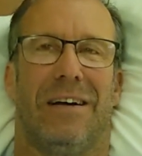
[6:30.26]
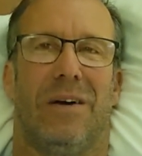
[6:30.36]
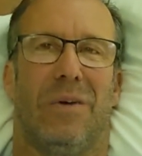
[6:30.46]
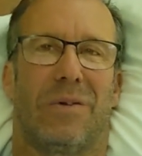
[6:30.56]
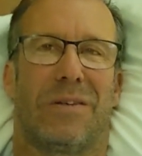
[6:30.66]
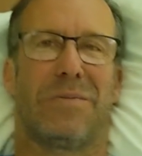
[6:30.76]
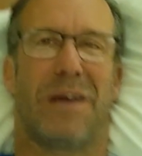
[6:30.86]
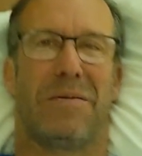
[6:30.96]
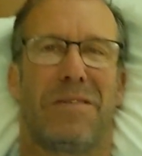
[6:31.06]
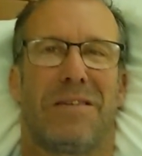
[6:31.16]
Oh,
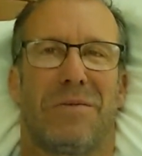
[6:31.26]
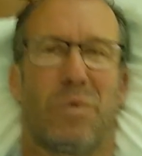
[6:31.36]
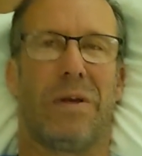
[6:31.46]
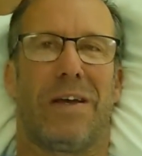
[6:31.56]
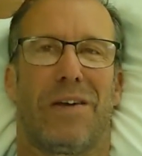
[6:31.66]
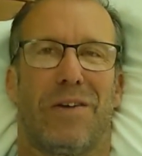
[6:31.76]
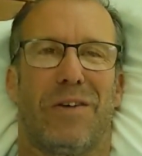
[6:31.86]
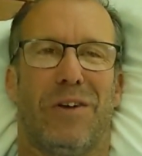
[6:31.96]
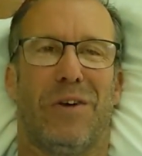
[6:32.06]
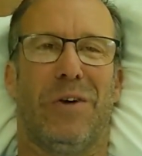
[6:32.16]
sometimes it's a week or
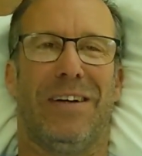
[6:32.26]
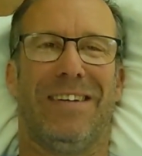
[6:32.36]
two.